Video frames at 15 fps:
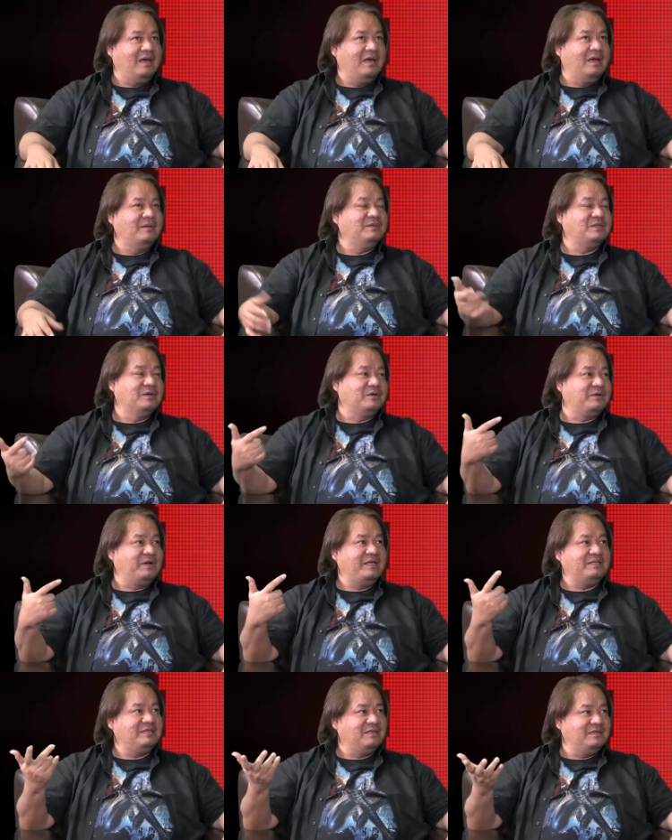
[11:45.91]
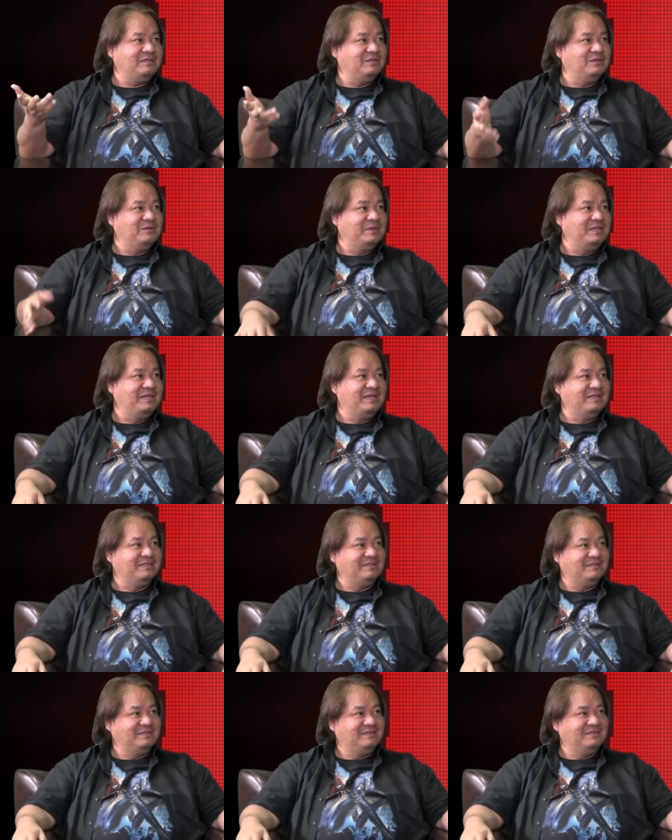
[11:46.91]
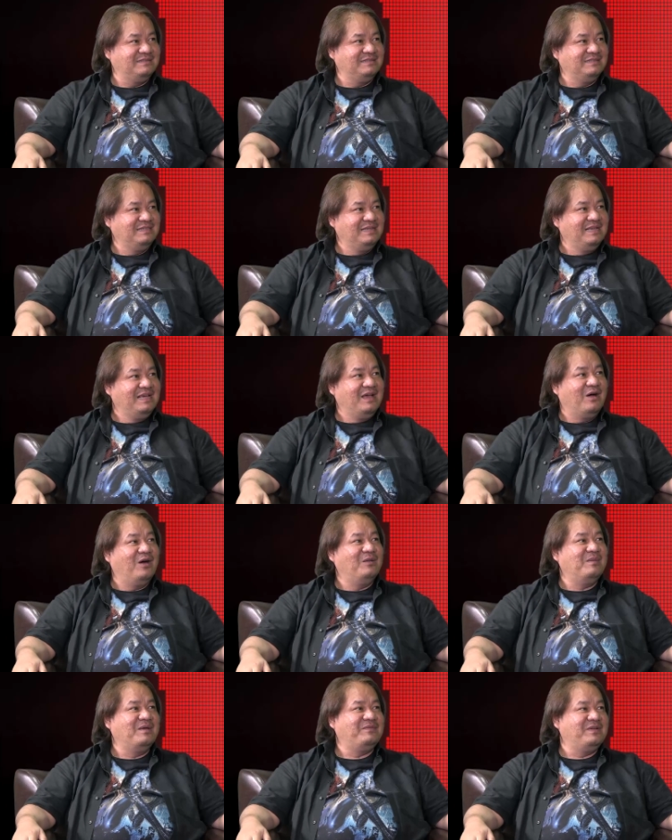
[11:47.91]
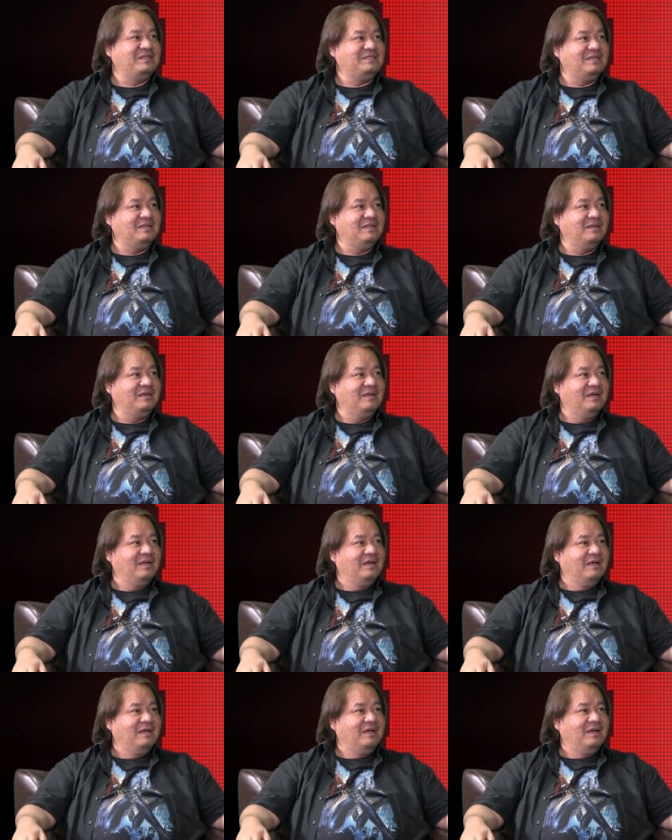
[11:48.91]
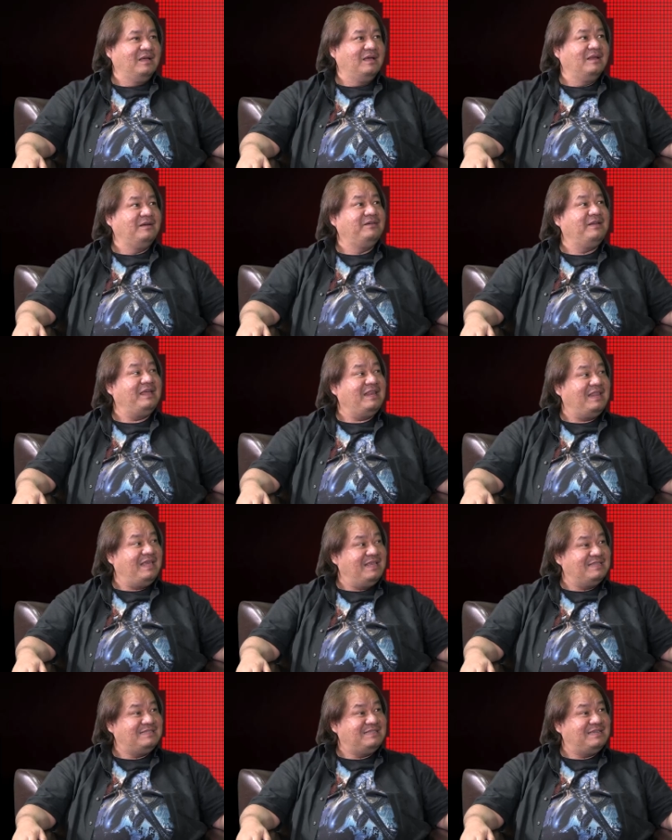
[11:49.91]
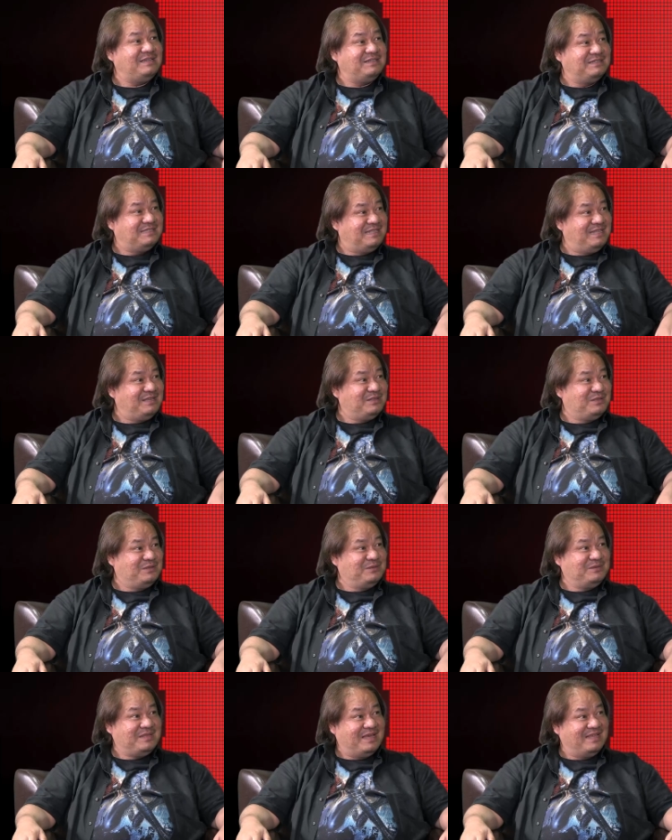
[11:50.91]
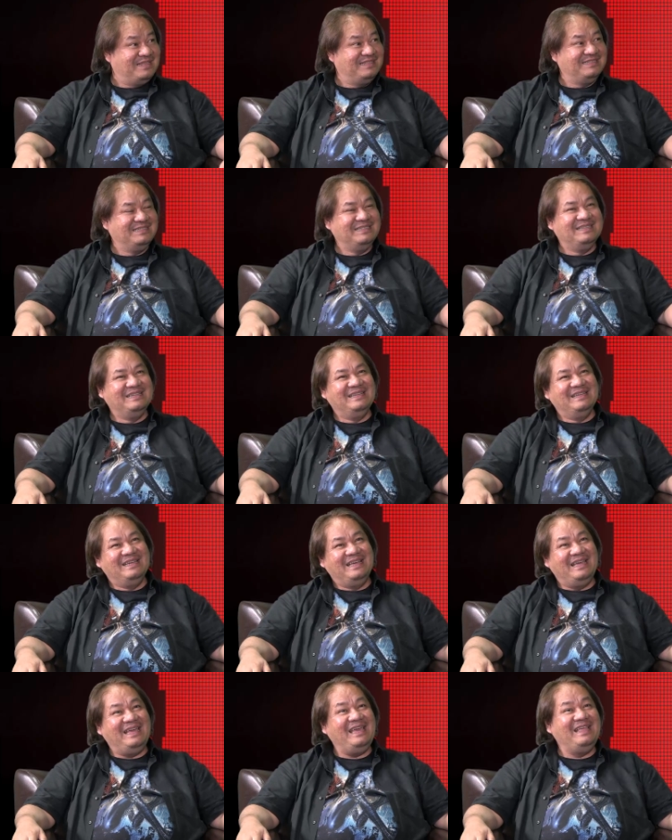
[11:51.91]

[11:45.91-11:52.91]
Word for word: I'm so crazy doing that. All my friends said, "Really? Seriously, you do that